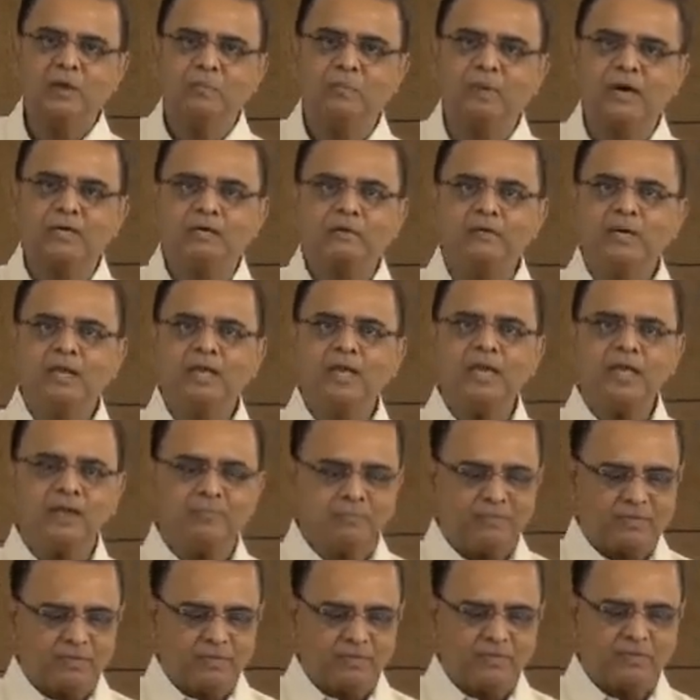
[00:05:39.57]
But
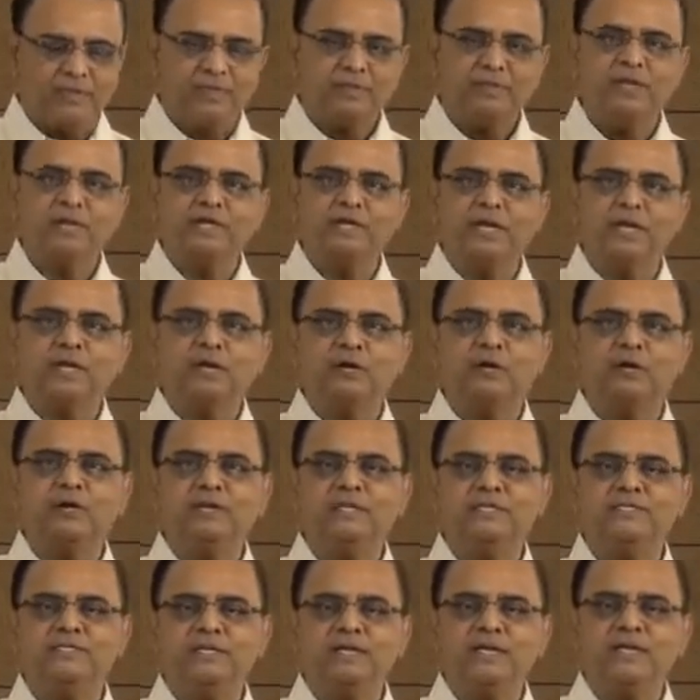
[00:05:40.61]
today, the
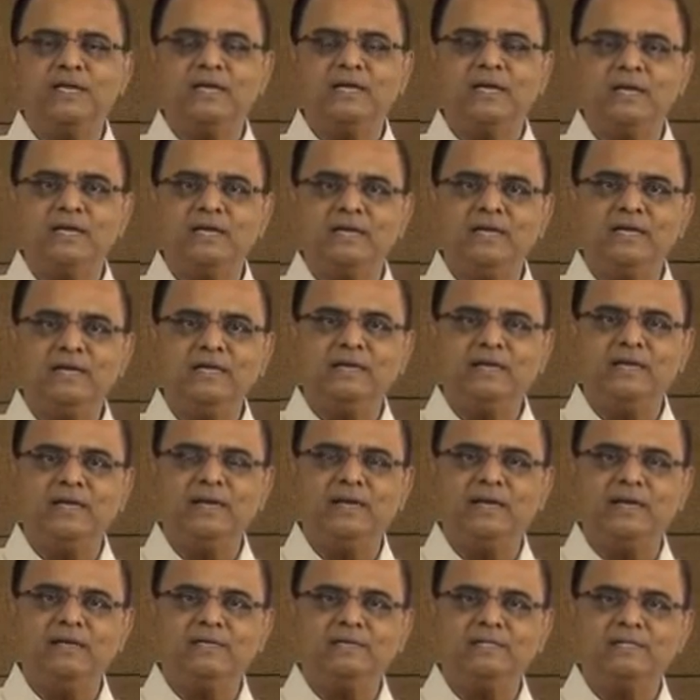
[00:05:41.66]
technology
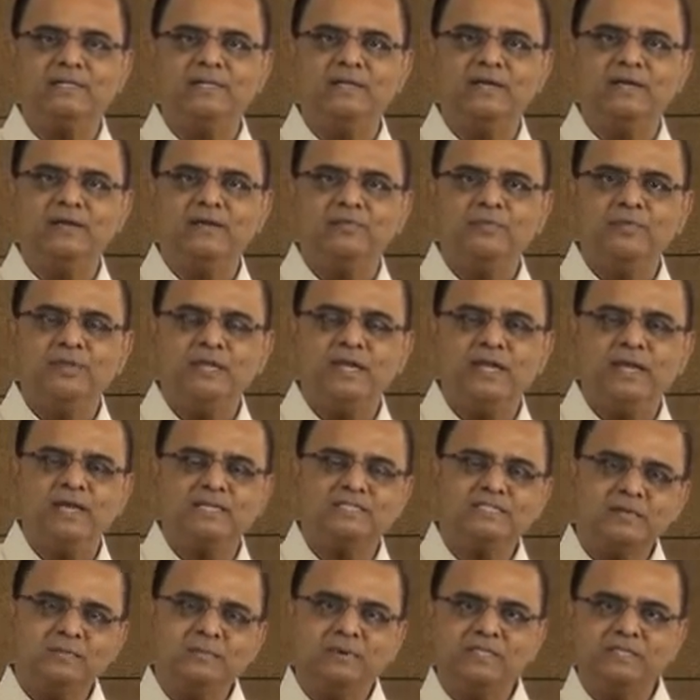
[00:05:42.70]
integrates the
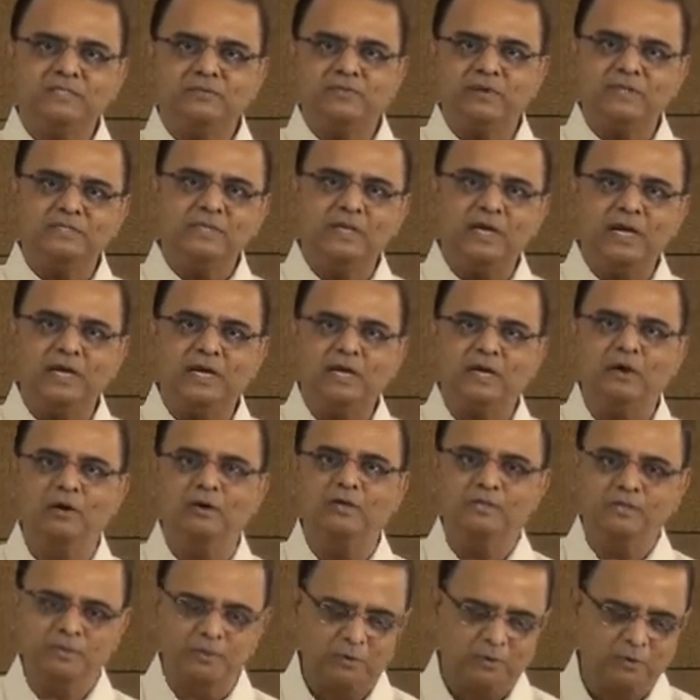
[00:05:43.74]
SMS facility
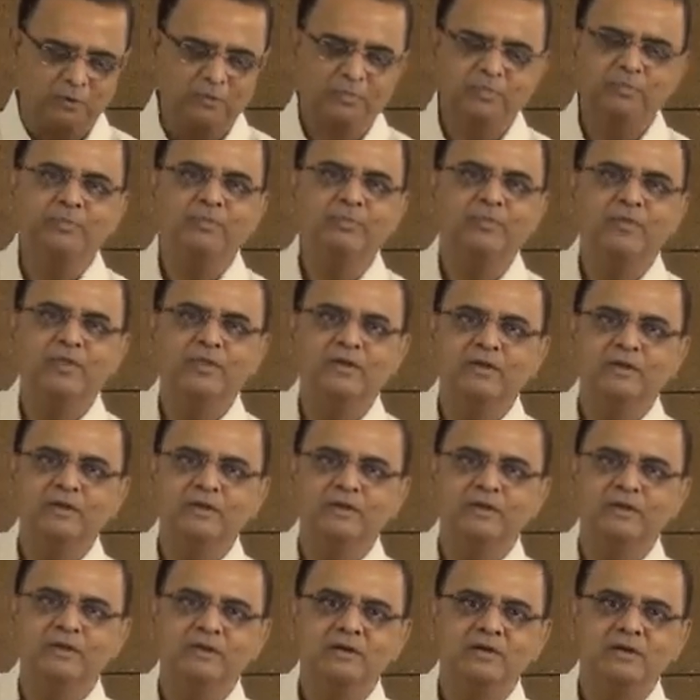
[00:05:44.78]
also.
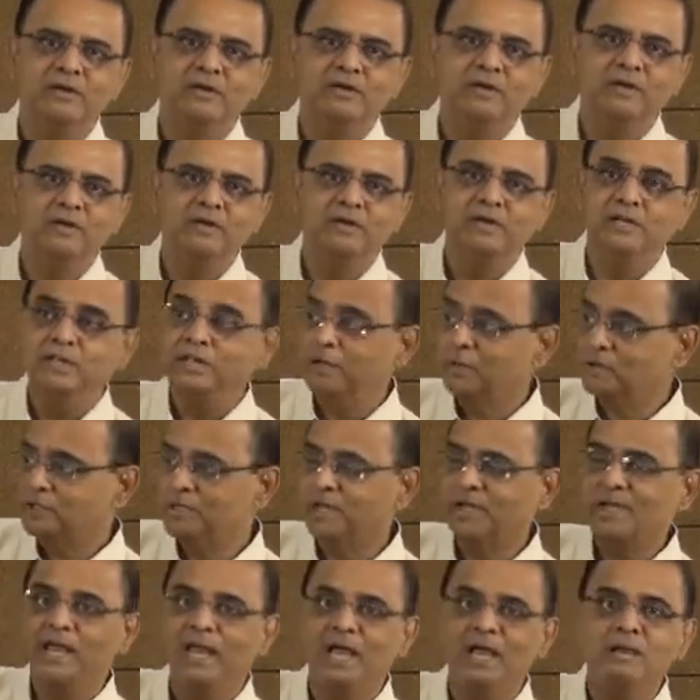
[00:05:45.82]
There was
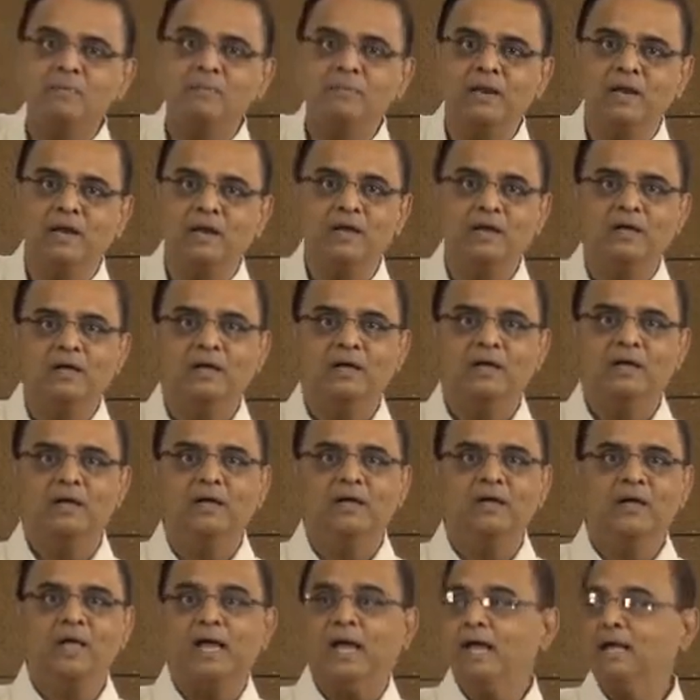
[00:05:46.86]
a camera,
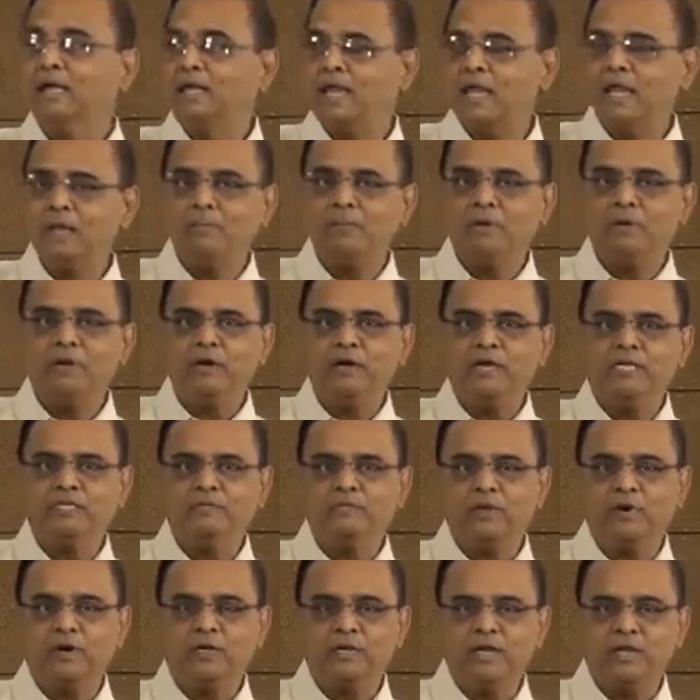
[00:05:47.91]
and camera is
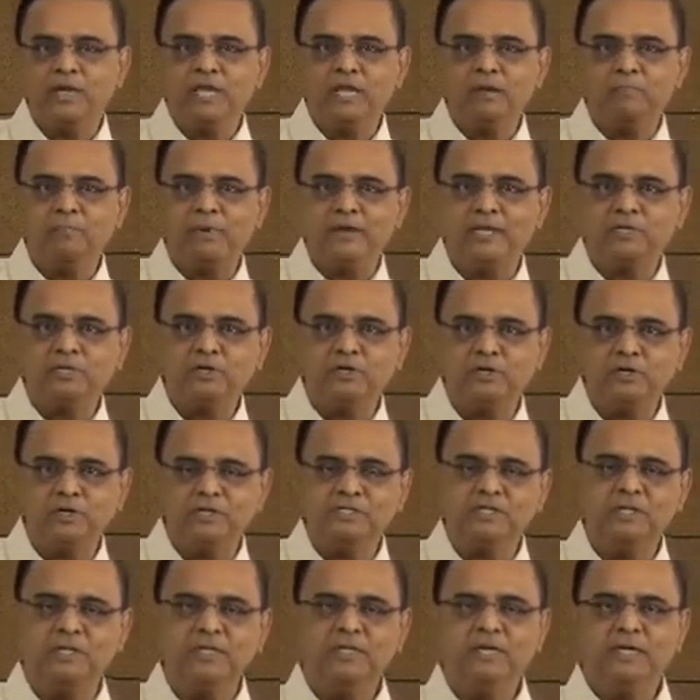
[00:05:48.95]
for taking
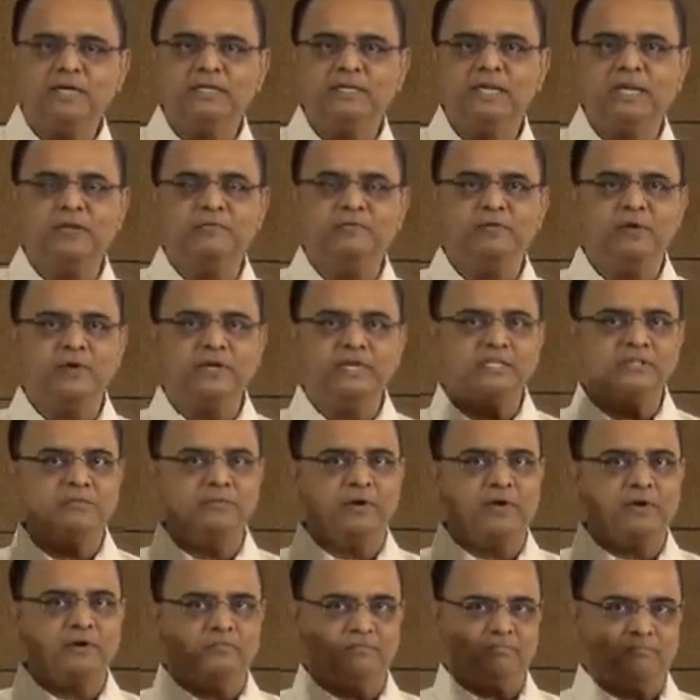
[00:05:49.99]
pictures, telephone is
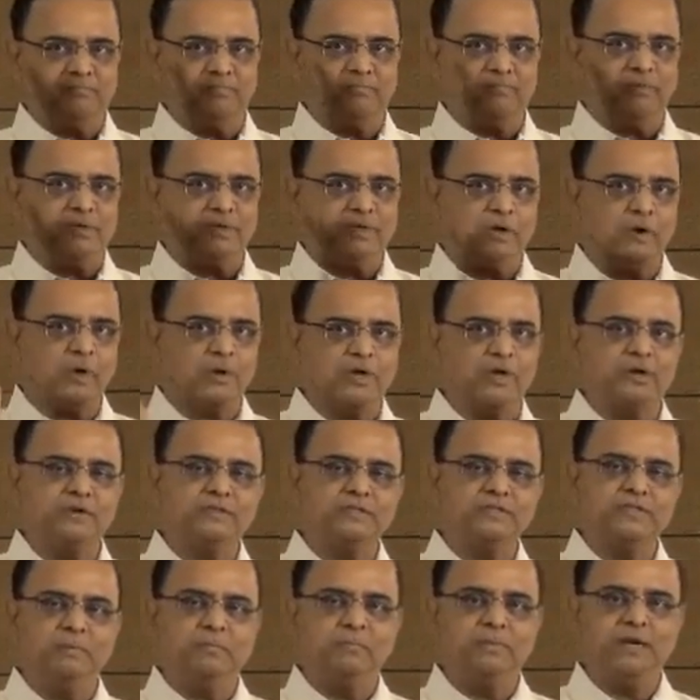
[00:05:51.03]
for talking
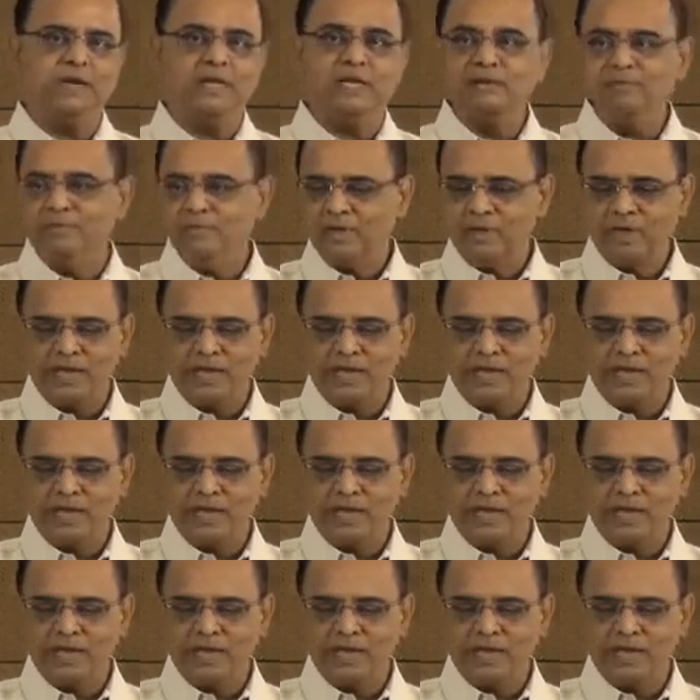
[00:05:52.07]
to somebody.